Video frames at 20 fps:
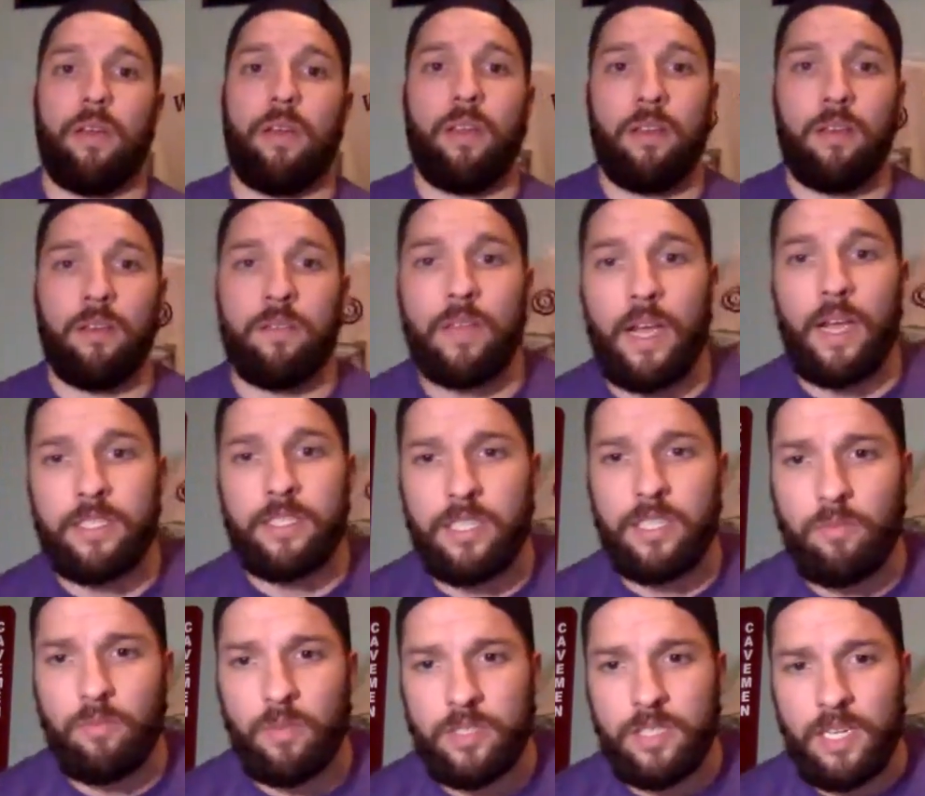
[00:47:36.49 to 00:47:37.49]
And
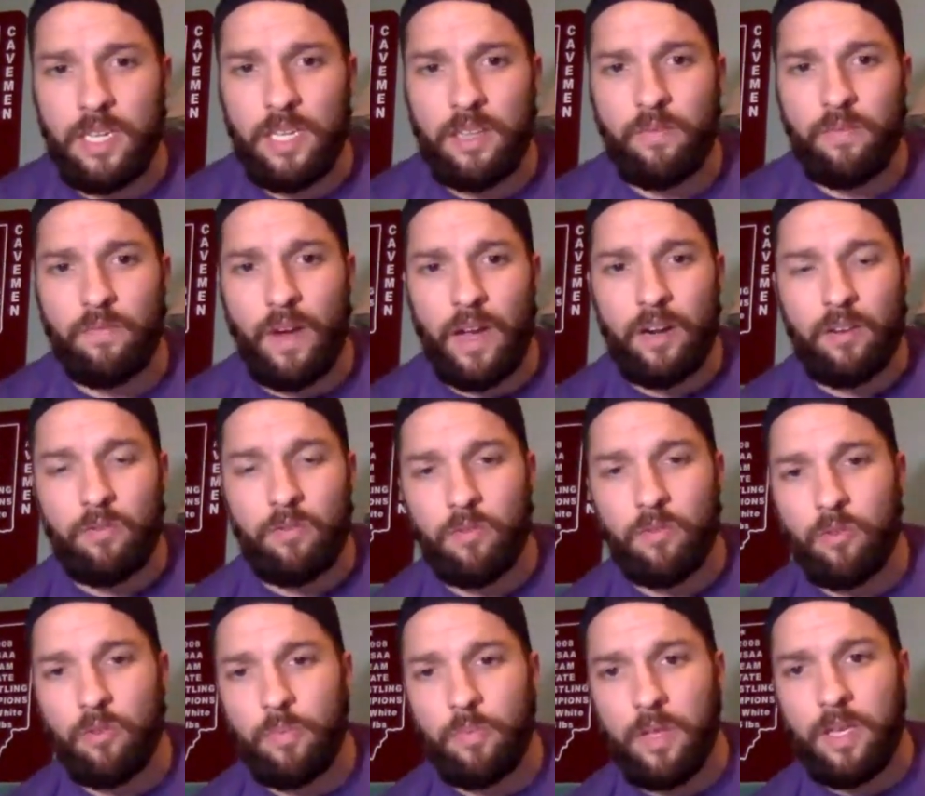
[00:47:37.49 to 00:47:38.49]
actually, wasn't he in the final
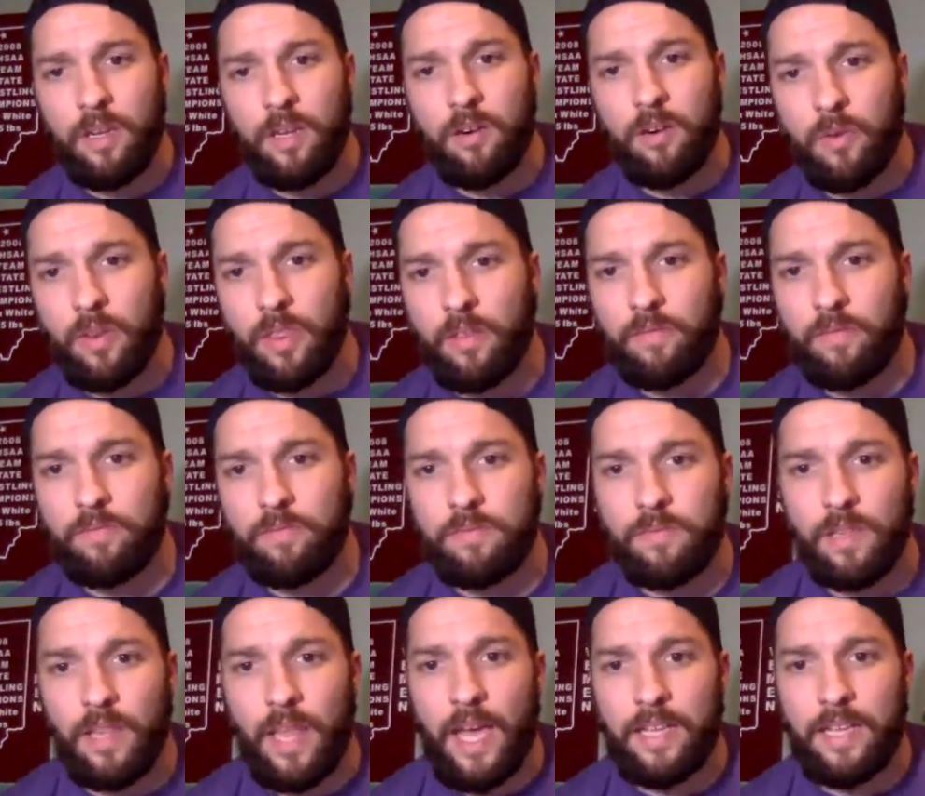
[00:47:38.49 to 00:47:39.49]
grouping or one of
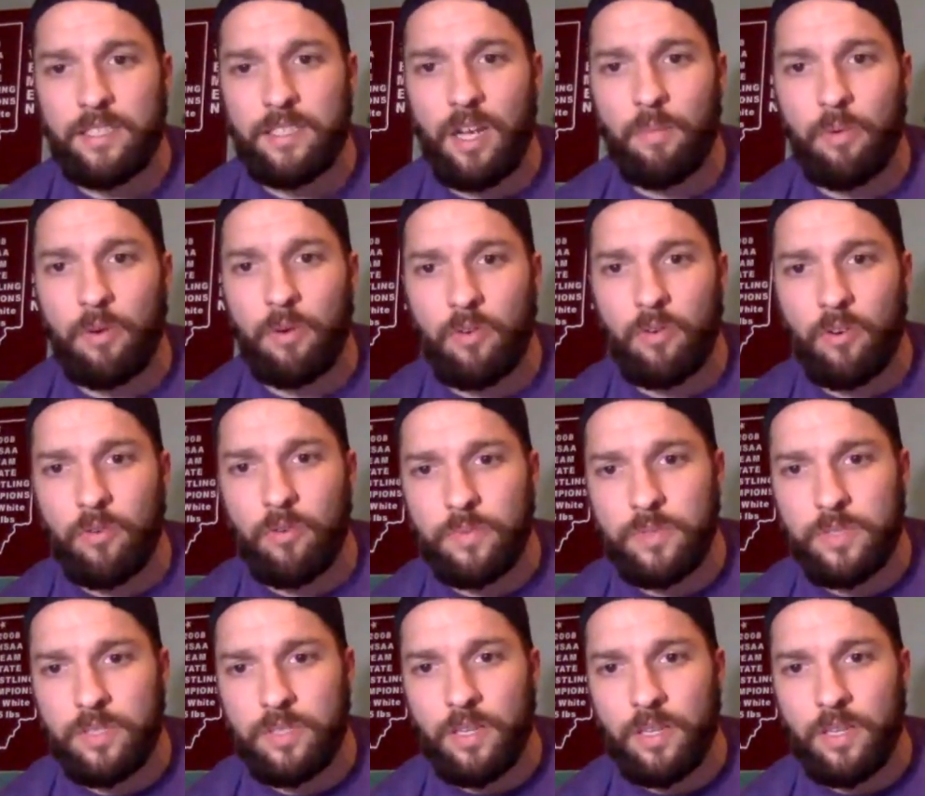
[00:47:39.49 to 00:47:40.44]
the last couple groups?